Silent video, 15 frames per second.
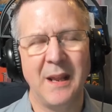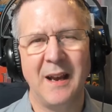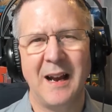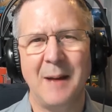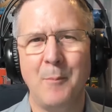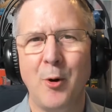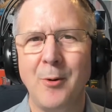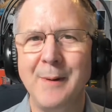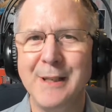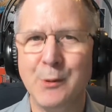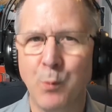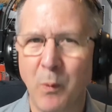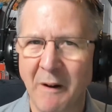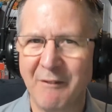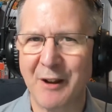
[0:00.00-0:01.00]
I'm
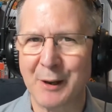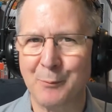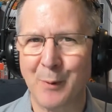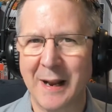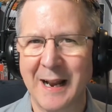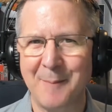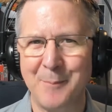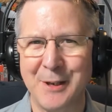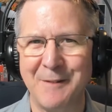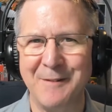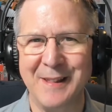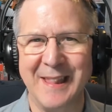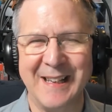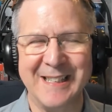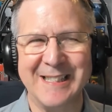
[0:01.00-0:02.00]
always worried when I'm doing
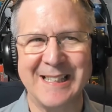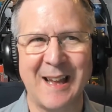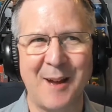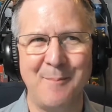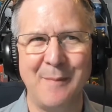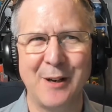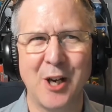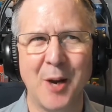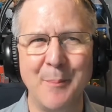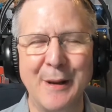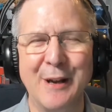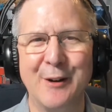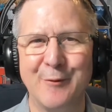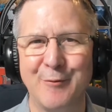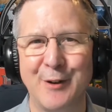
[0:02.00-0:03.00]
these that I'm coming
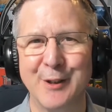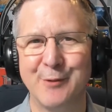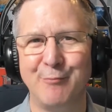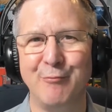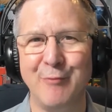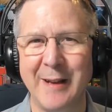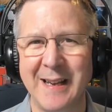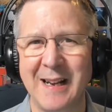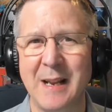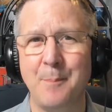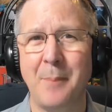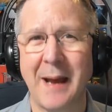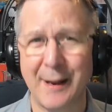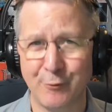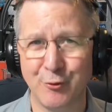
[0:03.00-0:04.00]
across really
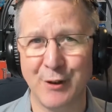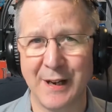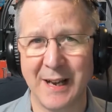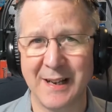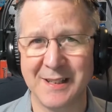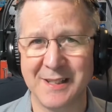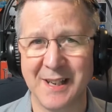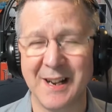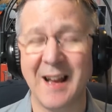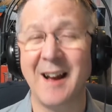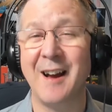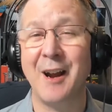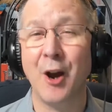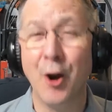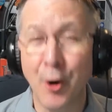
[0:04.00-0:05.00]
patronizing.
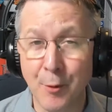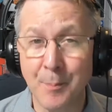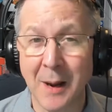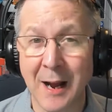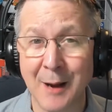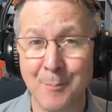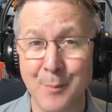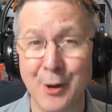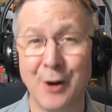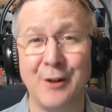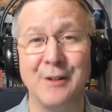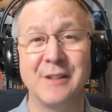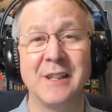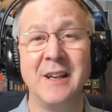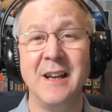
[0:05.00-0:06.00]
I hope I'm
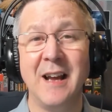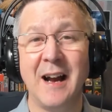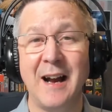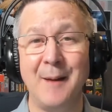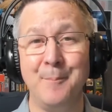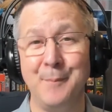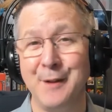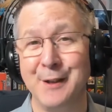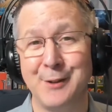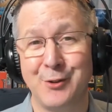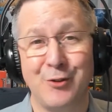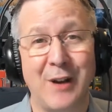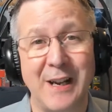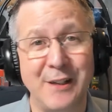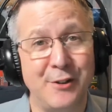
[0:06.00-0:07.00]
not. I'm just
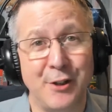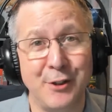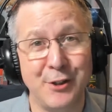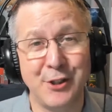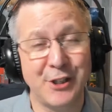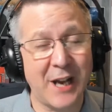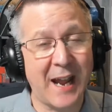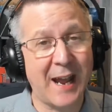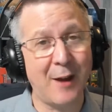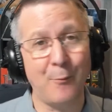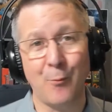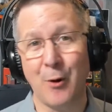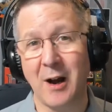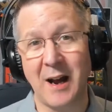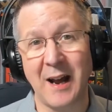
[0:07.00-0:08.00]
trying to share
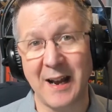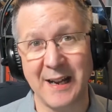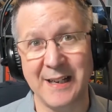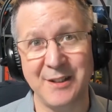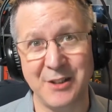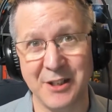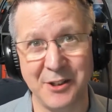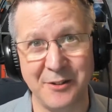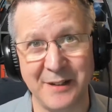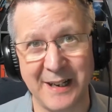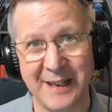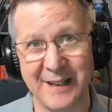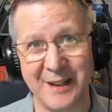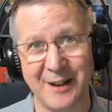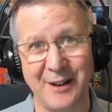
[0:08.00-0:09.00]
what I do
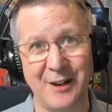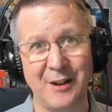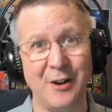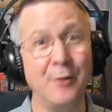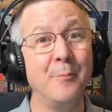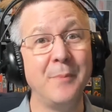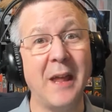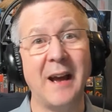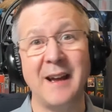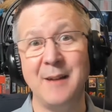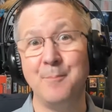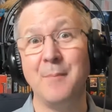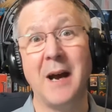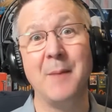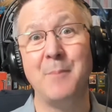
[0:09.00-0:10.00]
in a hope that
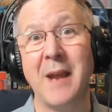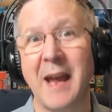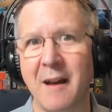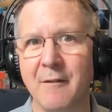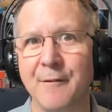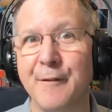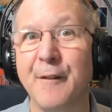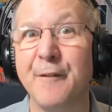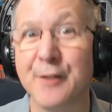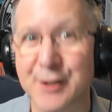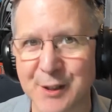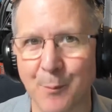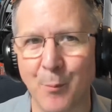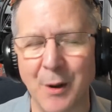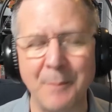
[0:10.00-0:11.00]
it might be helpful for
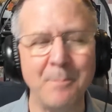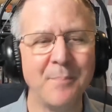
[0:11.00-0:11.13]
someone.